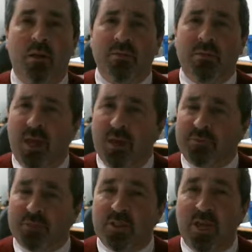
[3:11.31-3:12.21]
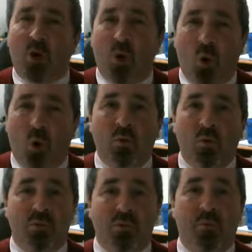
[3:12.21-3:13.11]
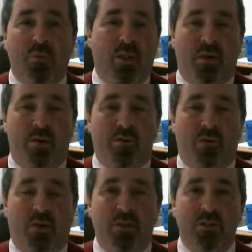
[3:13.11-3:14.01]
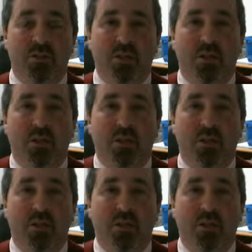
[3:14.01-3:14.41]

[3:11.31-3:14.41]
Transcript: the FDA holds up a lot of drugs